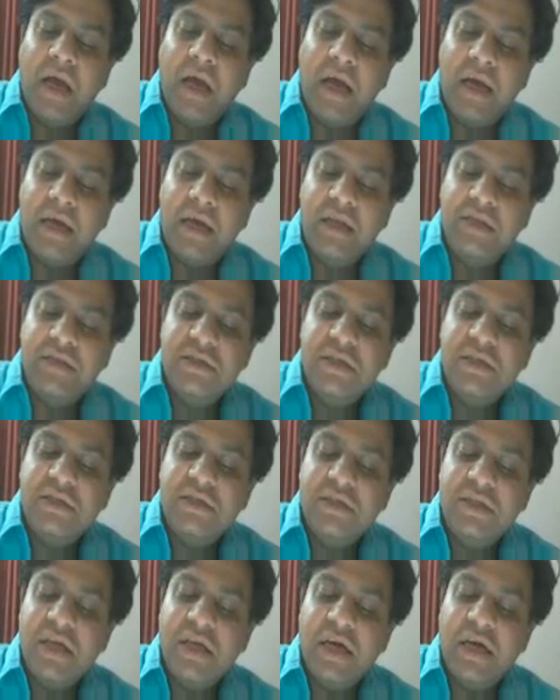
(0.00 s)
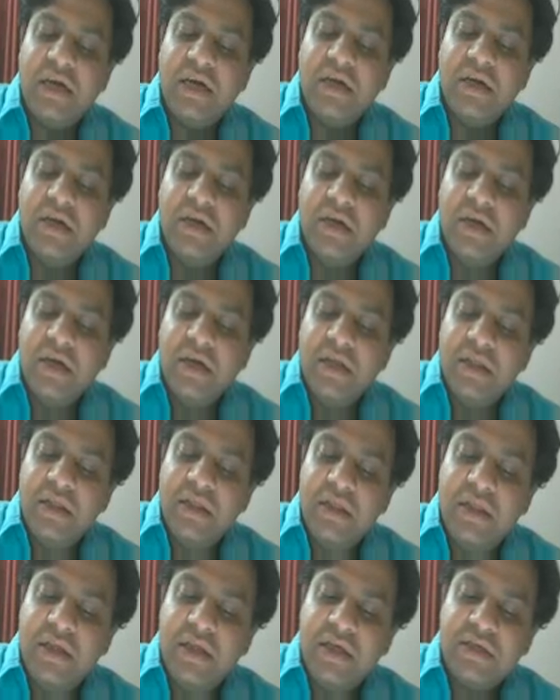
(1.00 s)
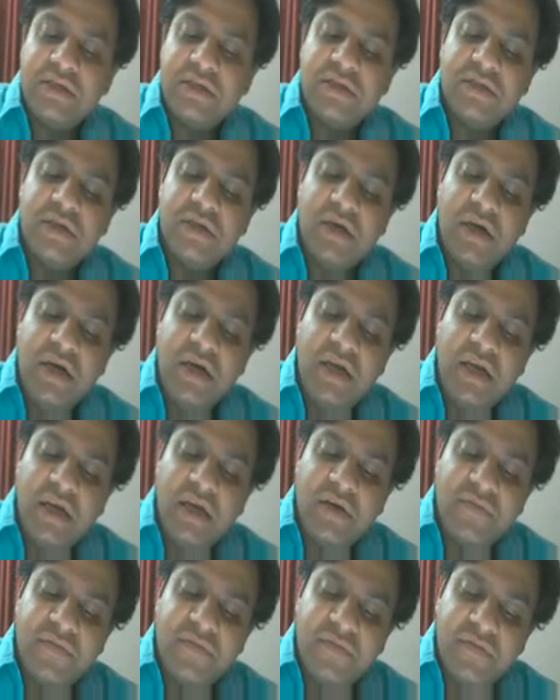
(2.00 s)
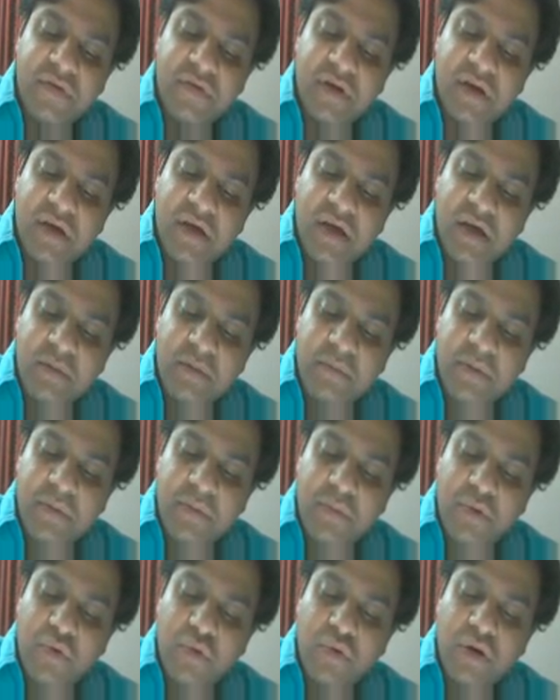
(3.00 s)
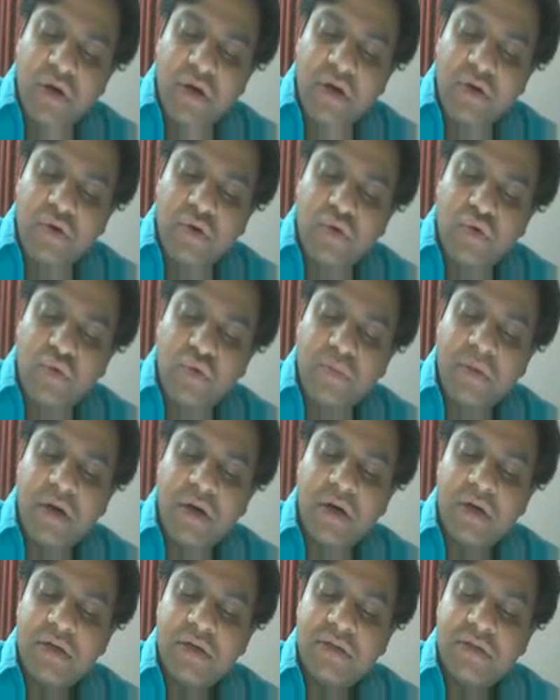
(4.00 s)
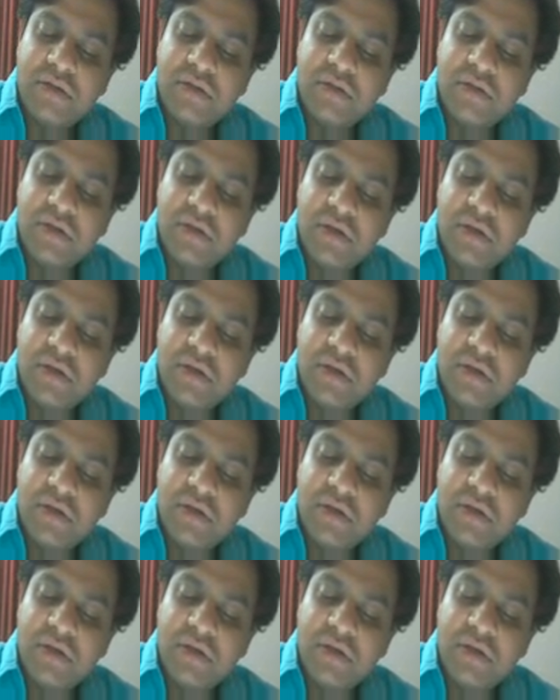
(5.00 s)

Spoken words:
I can easily see that this df can be broken into two parts.